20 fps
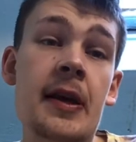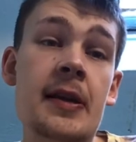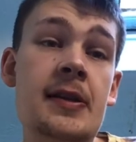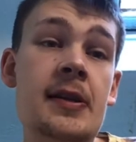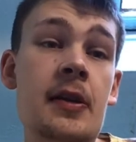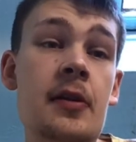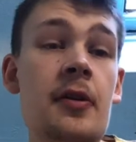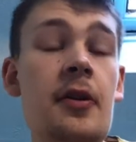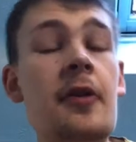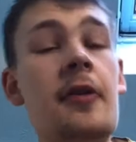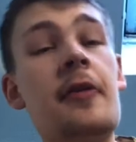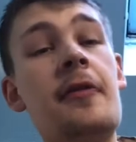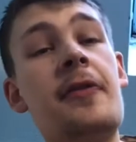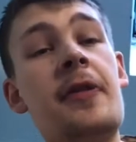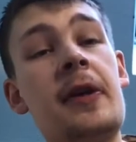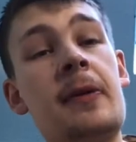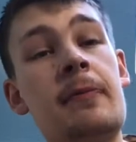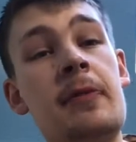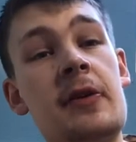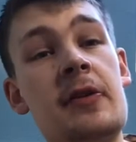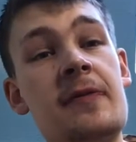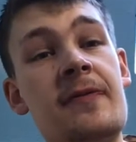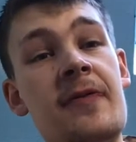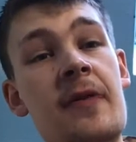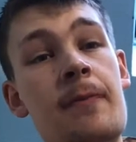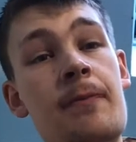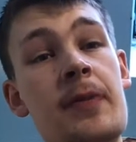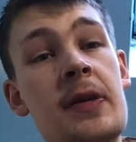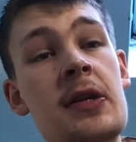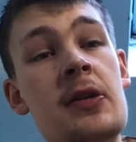That's another thing, because
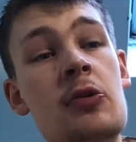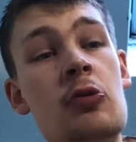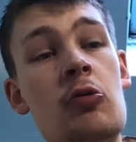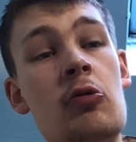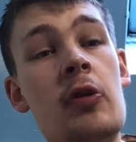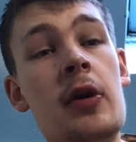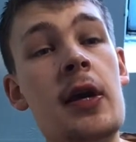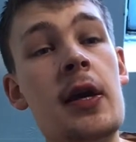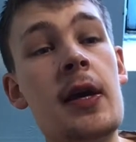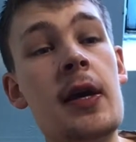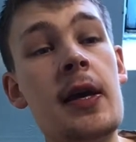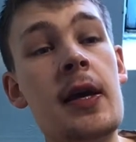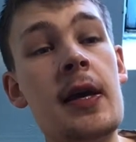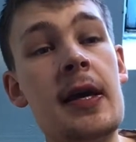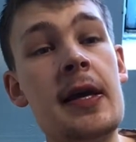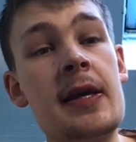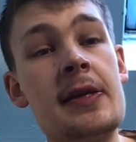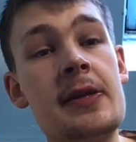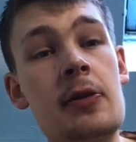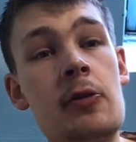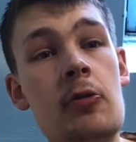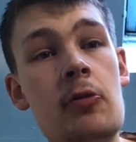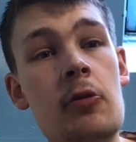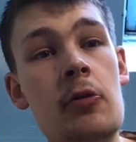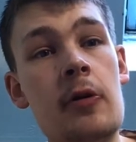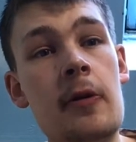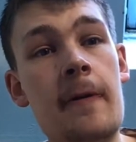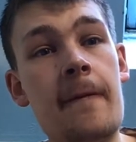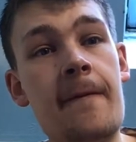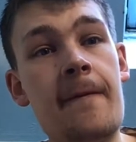Fabinho is
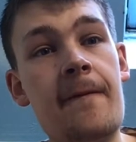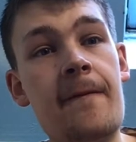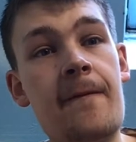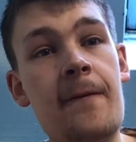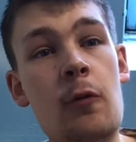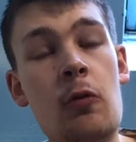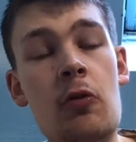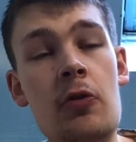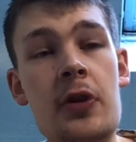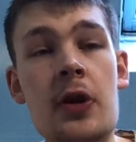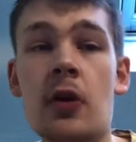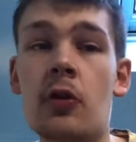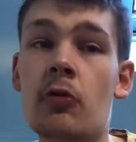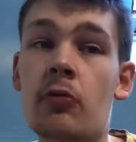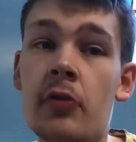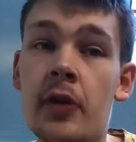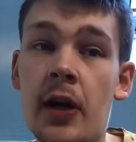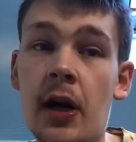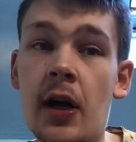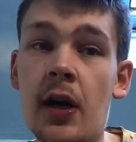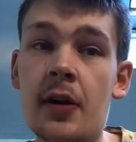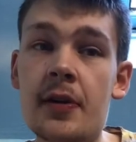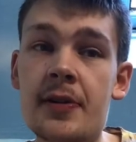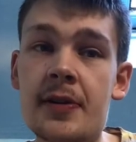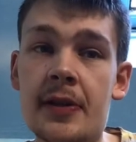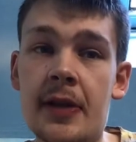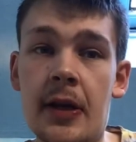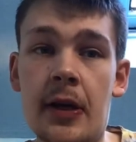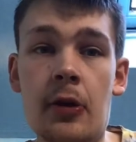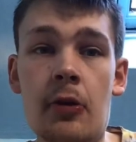on 4 yellow
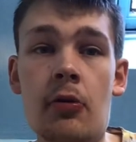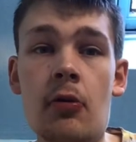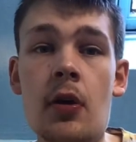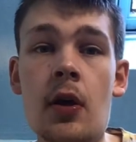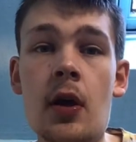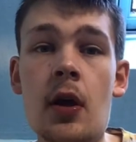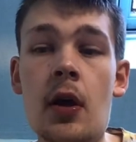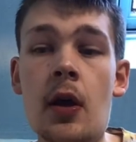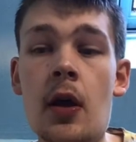cards now.